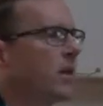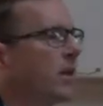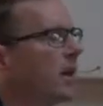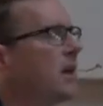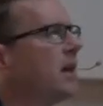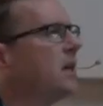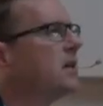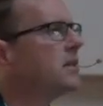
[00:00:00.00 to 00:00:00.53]

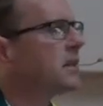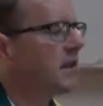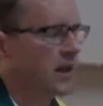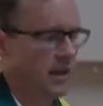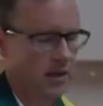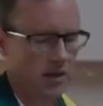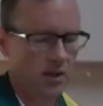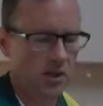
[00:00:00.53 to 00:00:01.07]

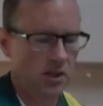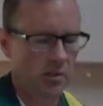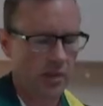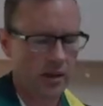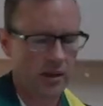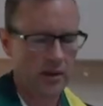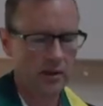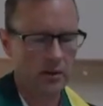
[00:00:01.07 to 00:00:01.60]
leadership
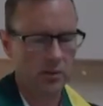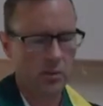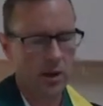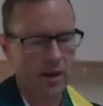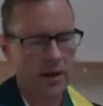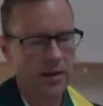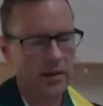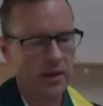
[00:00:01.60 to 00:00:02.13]
and in the
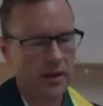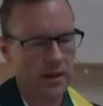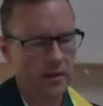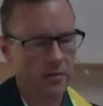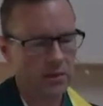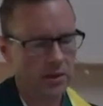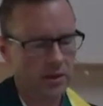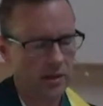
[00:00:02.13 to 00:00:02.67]
way that he
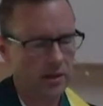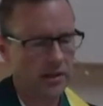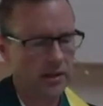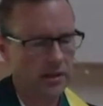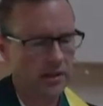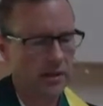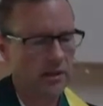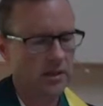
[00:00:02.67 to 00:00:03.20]
was trying
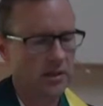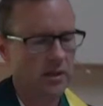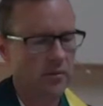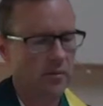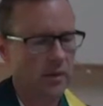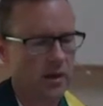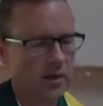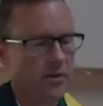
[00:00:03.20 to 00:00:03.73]
to teach
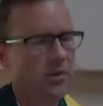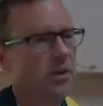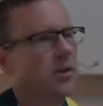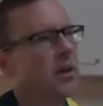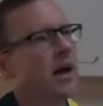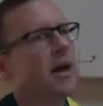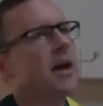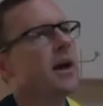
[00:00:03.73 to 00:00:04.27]
them that
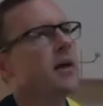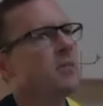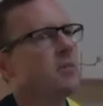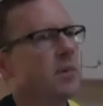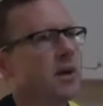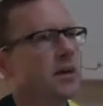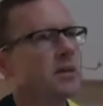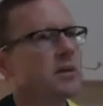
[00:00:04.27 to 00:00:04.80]
they had
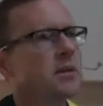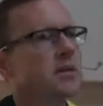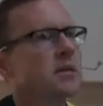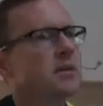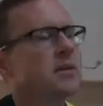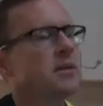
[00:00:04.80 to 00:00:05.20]
missed.